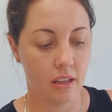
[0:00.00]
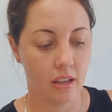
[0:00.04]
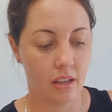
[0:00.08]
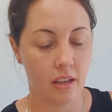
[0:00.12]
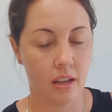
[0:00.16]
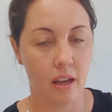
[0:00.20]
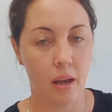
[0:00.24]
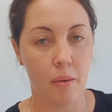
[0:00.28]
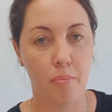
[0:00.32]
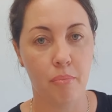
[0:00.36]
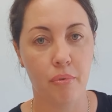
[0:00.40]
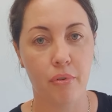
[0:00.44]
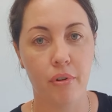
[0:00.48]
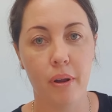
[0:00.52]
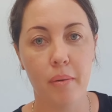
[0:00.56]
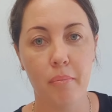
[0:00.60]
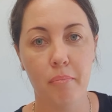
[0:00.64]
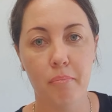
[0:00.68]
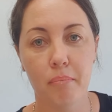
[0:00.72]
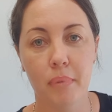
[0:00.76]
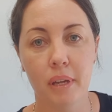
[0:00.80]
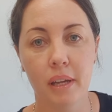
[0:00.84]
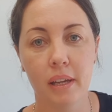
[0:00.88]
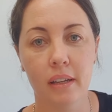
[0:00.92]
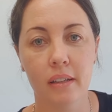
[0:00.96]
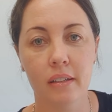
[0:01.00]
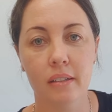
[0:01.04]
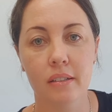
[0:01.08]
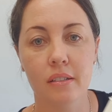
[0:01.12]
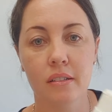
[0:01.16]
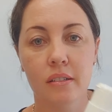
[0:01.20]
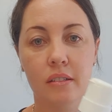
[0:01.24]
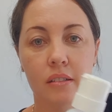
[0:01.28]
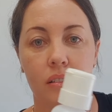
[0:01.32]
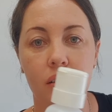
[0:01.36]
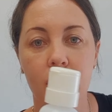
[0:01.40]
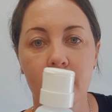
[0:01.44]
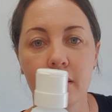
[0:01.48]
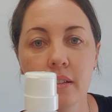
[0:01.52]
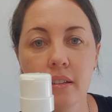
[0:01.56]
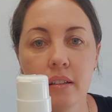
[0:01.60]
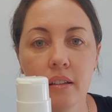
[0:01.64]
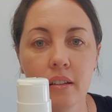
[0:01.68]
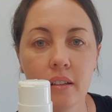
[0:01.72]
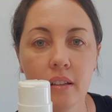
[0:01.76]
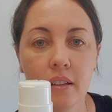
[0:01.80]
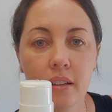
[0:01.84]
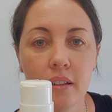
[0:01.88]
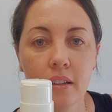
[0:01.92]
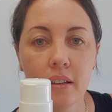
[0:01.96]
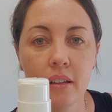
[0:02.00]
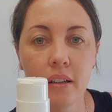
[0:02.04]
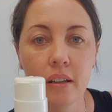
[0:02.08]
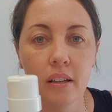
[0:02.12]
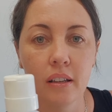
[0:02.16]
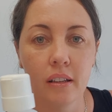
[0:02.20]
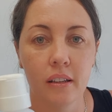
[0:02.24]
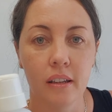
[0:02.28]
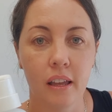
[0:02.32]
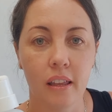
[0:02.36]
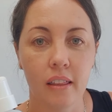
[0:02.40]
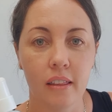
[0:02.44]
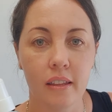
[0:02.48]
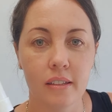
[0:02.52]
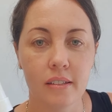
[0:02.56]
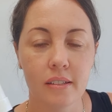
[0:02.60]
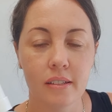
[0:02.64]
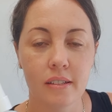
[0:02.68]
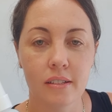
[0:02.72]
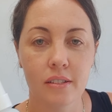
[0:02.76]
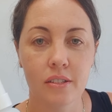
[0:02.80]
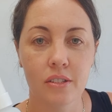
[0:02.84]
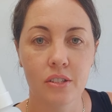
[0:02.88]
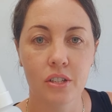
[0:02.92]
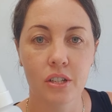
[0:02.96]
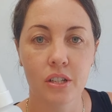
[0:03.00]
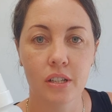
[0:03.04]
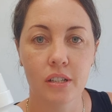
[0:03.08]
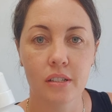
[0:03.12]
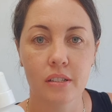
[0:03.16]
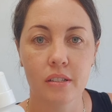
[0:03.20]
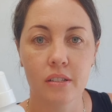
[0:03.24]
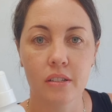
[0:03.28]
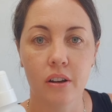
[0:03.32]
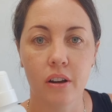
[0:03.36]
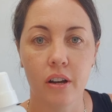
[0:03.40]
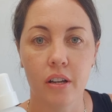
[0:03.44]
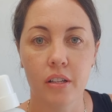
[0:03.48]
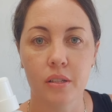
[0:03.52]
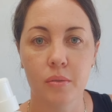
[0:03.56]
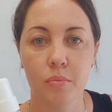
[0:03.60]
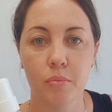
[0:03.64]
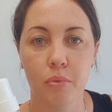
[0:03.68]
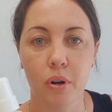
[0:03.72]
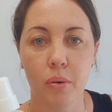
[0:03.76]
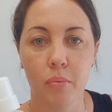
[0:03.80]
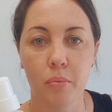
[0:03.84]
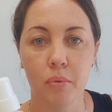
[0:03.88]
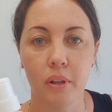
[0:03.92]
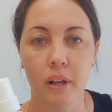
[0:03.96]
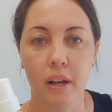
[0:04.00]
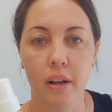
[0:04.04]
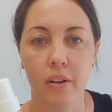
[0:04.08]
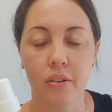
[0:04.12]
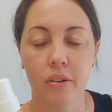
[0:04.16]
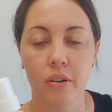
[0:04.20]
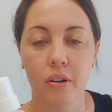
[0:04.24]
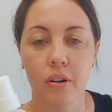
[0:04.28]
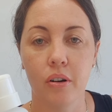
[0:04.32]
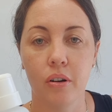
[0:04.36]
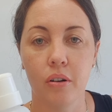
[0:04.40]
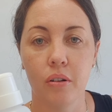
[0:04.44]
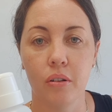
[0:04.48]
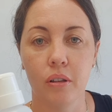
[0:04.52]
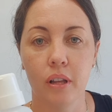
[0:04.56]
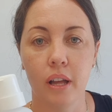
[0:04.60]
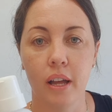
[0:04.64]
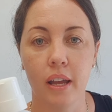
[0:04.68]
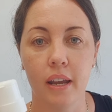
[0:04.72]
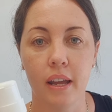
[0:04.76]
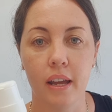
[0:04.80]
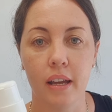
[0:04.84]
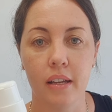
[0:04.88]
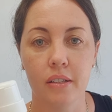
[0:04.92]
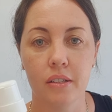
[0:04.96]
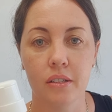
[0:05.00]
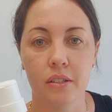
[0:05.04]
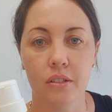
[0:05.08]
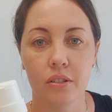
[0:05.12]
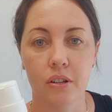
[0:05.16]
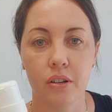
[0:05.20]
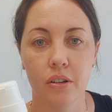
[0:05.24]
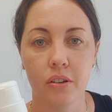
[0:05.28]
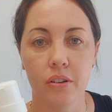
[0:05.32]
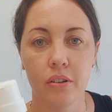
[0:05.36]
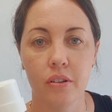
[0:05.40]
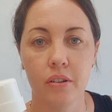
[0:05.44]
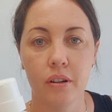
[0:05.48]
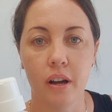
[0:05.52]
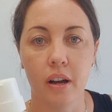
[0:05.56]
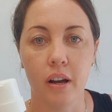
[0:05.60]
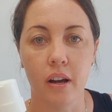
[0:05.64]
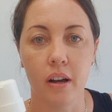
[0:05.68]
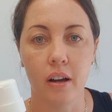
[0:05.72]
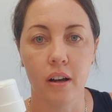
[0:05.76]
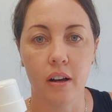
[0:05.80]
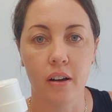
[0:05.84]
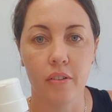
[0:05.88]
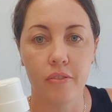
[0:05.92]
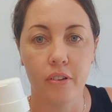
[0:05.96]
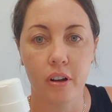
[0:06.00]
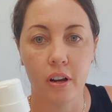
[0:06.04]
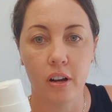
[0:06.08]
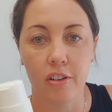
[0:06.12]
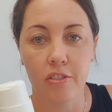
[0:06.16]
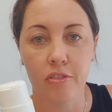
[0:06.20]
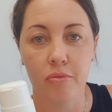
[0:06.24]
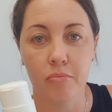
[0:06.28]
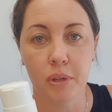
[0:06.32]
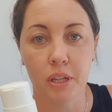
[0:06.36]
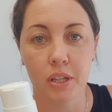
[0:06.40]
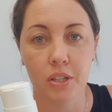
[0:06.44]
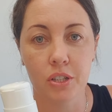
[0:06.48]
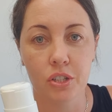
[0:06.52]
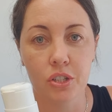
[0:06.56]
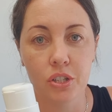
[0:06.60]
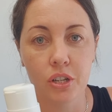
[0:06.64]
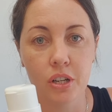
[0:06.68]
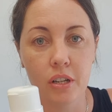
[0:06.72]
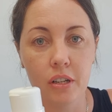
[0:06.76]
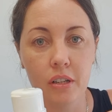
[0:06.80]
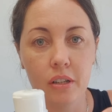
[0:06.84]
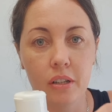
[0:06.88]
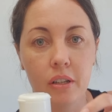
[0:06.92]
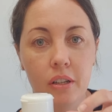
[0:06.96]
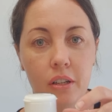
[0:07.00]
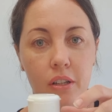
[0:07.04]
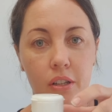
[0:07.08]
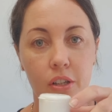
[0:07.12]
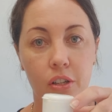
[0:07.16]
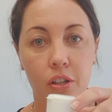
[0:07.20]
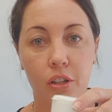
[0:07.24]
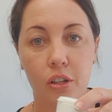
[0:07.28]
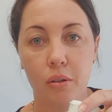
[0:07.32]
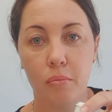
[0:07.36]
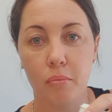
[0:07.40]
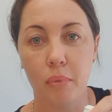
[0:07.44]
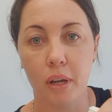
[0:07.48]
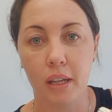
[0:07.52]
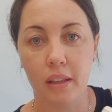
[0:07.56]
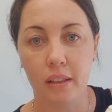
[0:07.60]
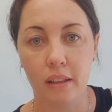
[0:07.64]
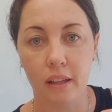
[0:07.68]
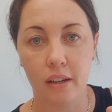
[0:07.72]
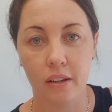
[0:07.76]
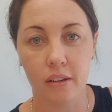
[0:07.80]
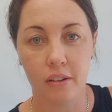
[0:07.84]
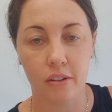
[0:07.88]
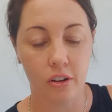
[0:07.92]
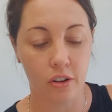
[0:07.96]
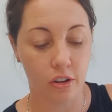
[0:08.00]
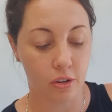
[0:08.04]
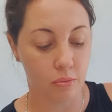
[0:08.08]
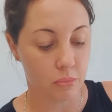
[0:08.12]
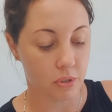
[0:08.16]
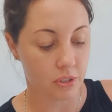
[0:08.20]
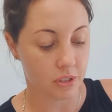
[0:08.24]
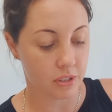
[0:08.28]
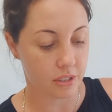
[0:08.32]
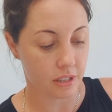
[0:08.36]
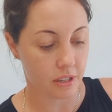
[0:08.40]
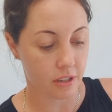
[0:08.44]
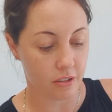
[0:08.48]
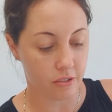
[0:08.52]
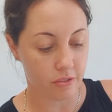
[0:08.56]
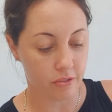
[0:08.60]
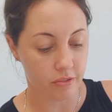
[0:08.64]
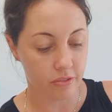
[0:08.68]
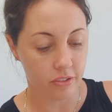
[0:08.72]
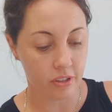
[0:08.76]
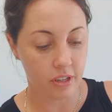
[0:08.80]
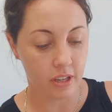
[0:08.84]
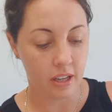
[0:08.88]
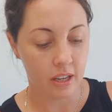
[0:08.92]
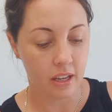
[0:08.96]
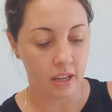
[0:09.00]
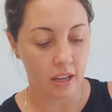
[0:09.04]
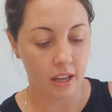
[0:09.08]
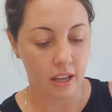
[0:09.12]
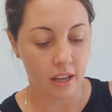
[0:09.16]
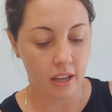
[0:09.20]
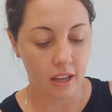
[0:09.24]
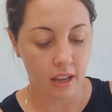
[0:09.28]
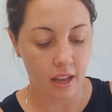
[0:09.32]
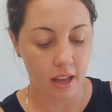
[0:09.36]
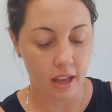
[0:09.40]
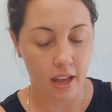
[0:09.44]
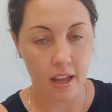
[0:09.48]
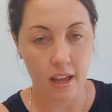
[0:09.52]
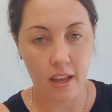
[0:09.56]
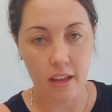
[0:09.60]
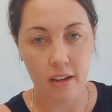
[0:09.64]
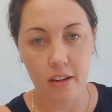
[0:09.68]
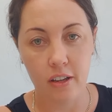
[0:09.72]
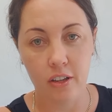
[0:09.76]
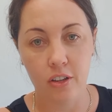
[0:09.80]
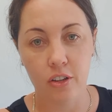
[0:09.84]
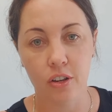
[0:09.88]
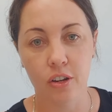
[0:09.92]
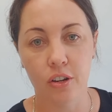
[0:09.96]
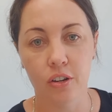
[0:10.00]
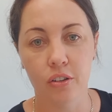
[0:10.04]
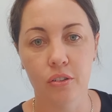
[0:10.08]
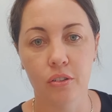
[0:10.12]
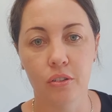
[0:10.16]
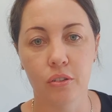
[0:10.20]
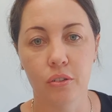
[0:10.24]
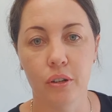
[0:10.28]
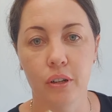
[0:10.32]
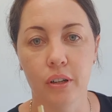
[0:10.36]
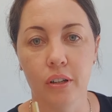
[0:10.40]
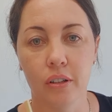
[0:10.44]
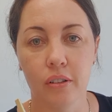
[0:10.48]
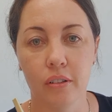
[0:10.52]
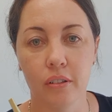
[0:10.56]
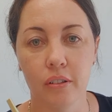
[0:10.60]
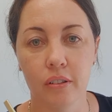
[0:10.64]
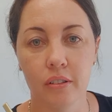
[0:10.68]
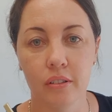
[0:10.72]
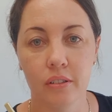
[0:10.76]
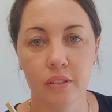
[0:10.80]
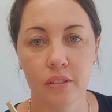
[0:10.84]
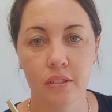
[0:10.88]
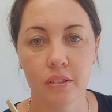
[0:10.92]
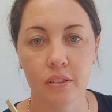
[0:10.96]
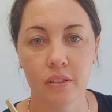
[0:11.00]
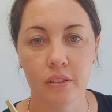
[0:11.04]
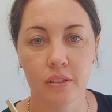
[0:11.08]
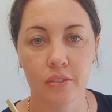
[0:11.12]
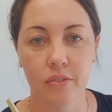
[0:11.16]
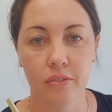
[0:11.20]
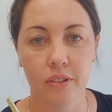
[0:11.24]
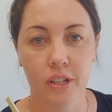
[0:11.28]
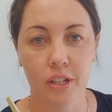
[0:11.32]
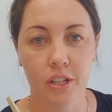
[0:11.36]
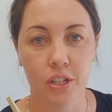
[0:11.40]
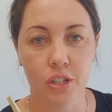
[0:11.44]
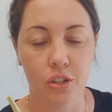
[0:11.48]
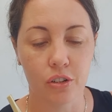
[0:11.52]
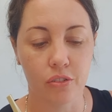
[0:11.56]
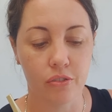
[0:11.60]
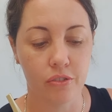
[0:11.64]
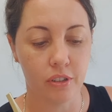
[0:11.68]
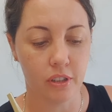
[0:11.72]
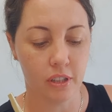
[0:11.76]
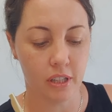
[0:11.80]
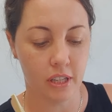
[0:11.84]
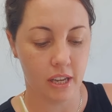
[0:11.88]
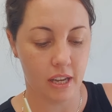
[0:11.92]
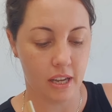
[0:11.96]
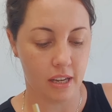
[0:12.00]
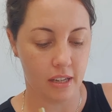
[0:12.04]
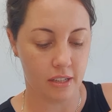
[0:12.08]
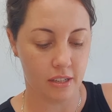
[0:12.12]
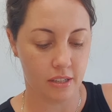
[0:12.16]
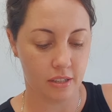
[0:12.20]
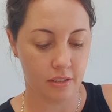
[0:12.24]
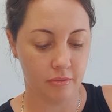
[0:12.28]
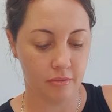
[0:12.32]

a prep mix. Now this is just isopropyl alcohol and acetone, a half-half mixture. You can make that at home yourself, and a cuticle oil to finish off at the end.